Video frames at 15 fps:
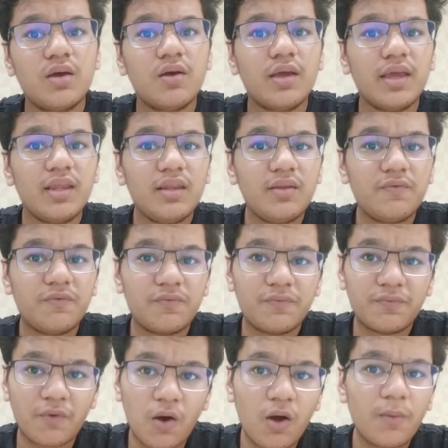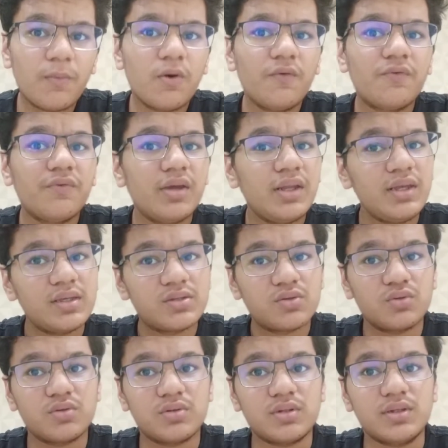in form of various
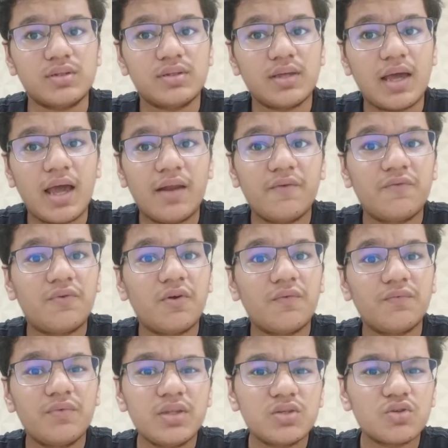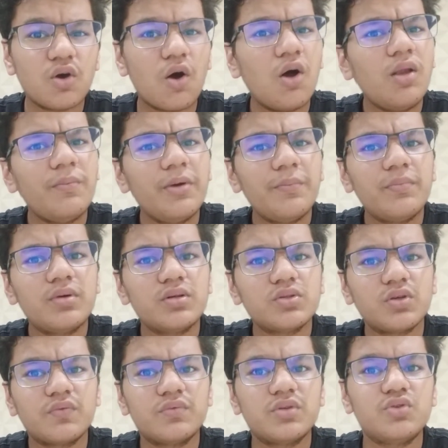sources and from which all
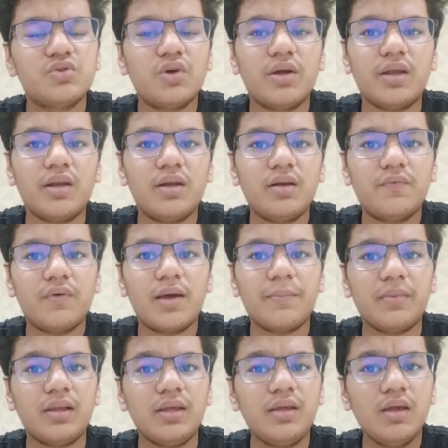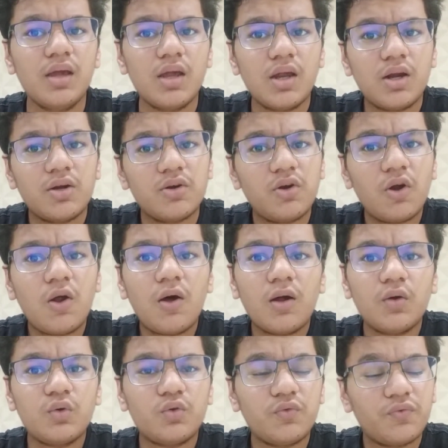members of the joint family
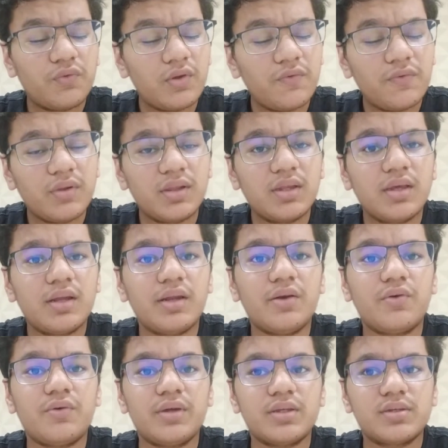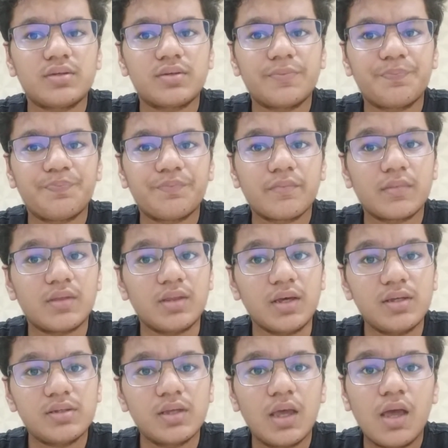draw out to fulfill their interests.
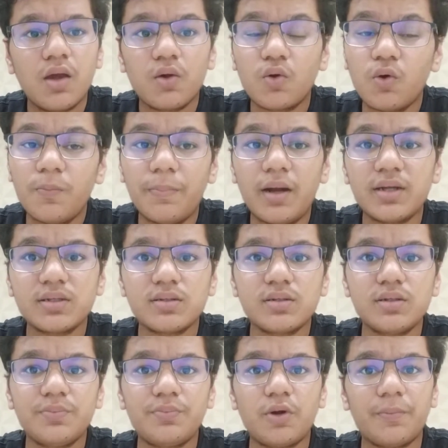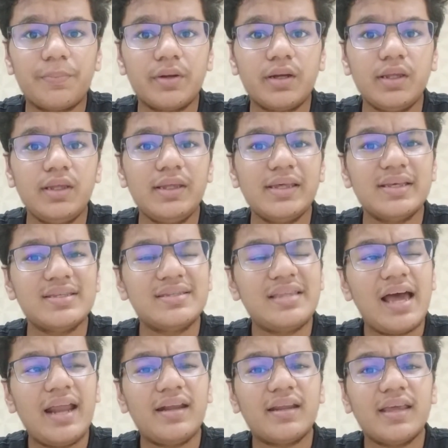Thus, coparcenary property is
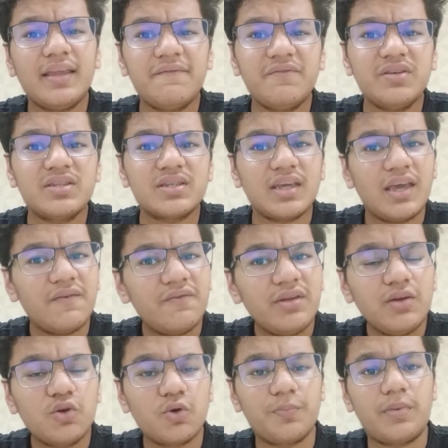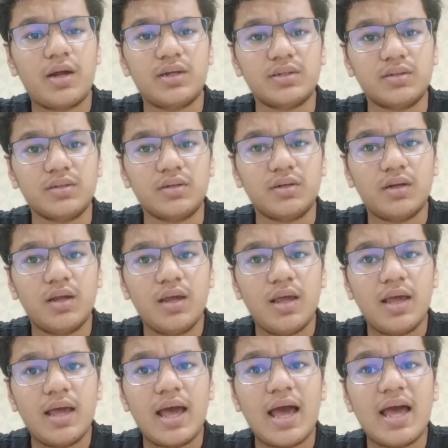that in which every coparcenary
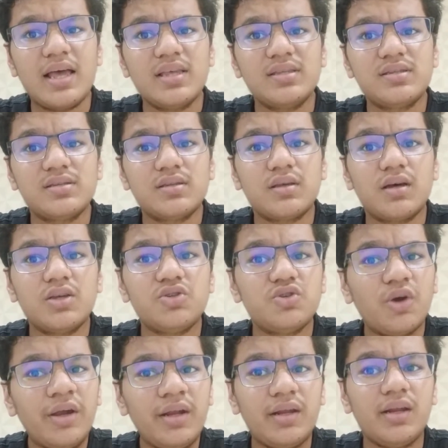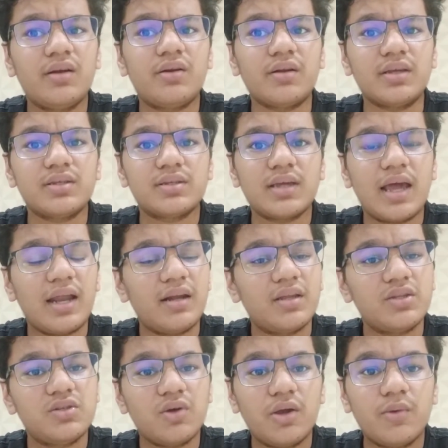has a joint interest and
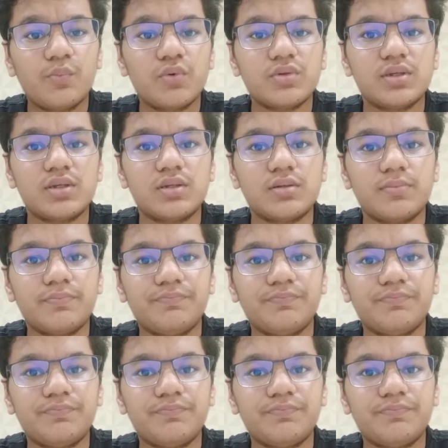a joint possession.